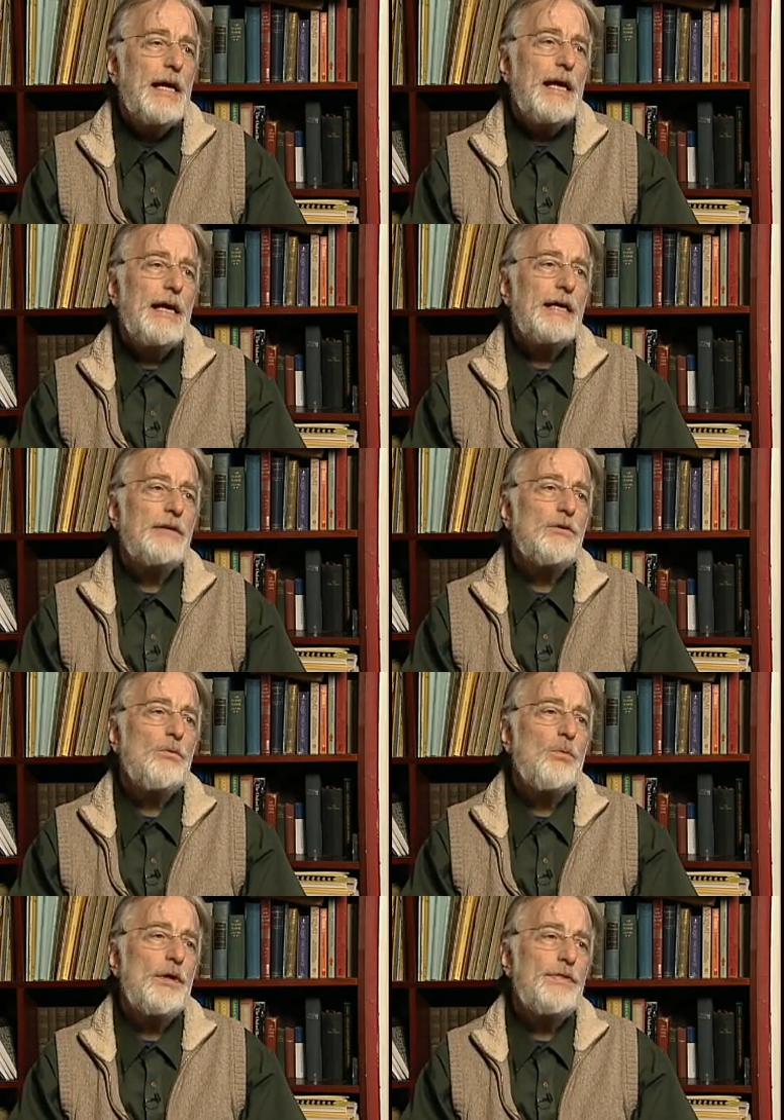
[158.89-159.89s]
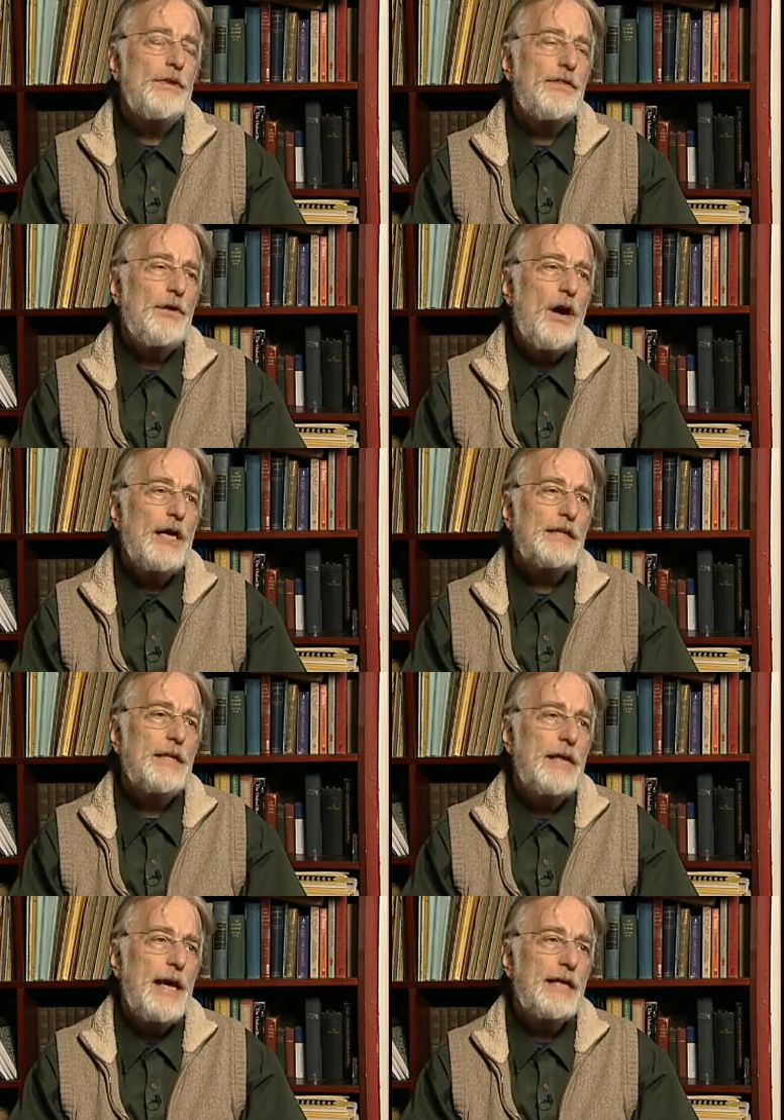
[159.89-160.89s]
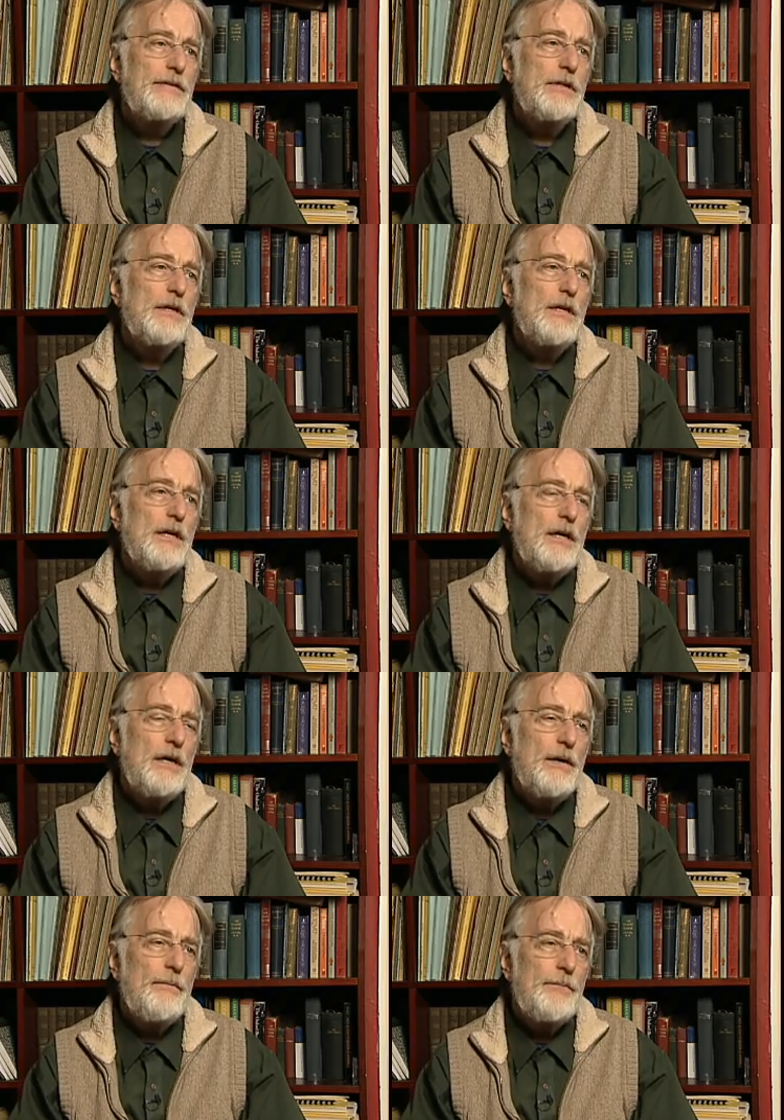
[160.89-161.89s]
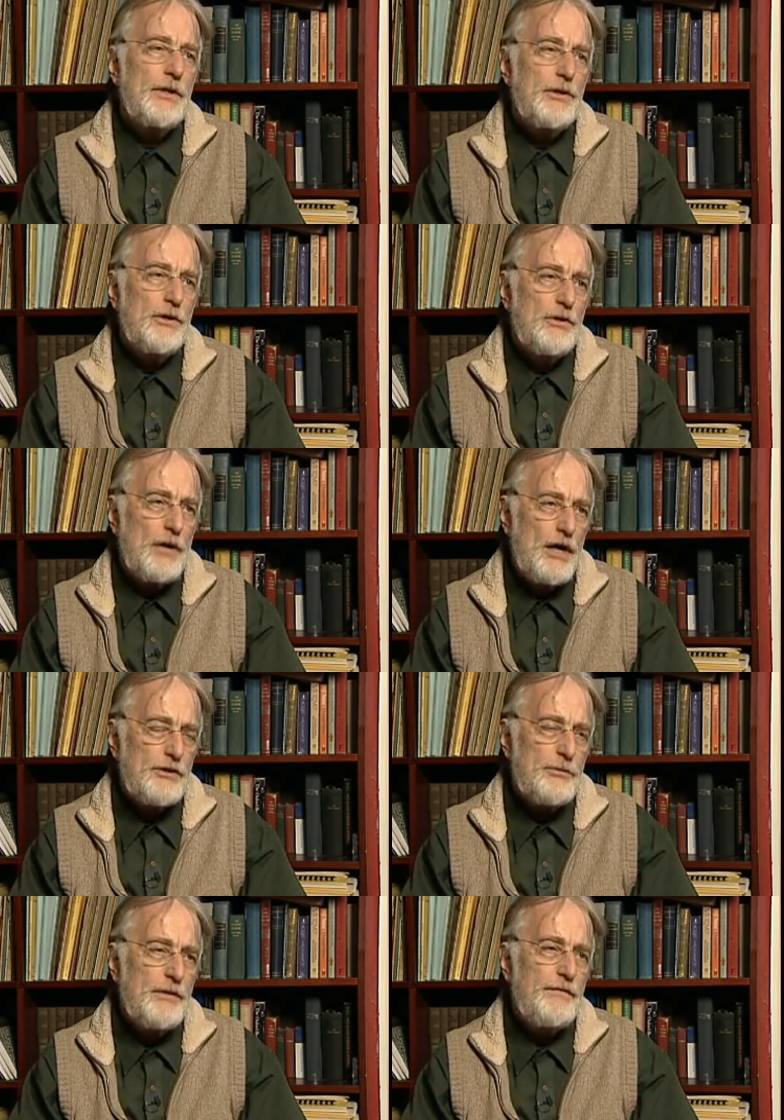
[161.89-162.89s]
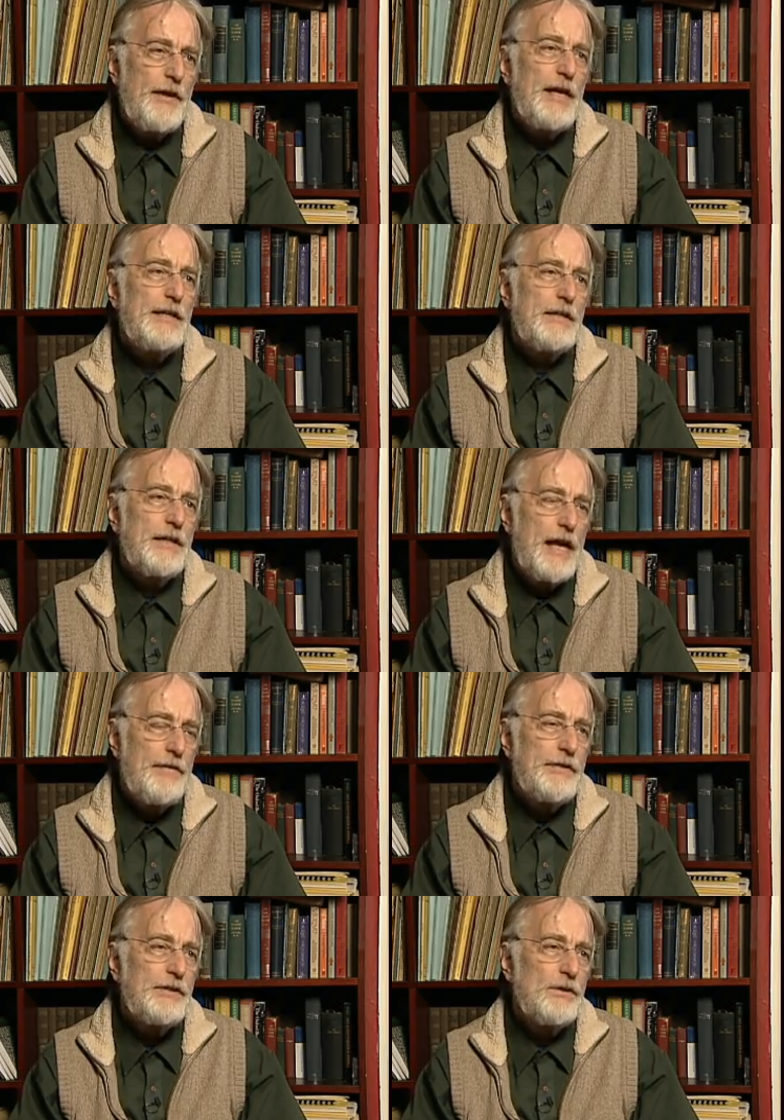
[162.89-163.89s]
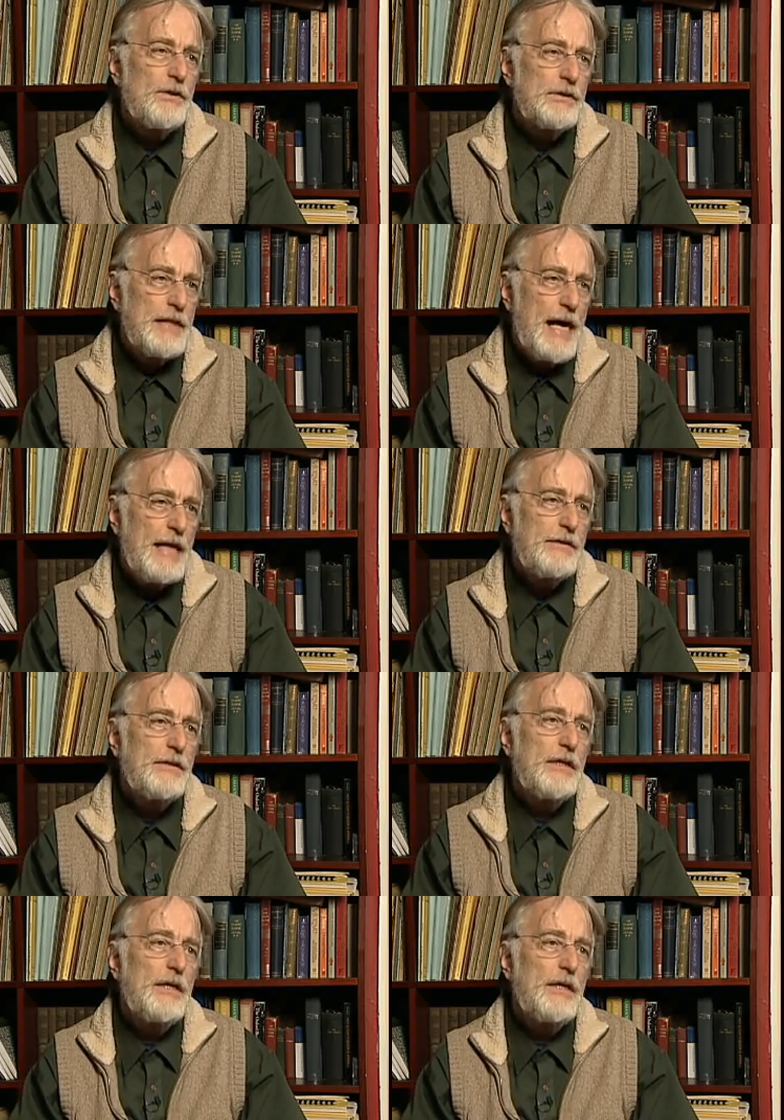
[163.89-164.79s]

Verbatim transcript: and with the thought that um, your ultimate fate in heaven or not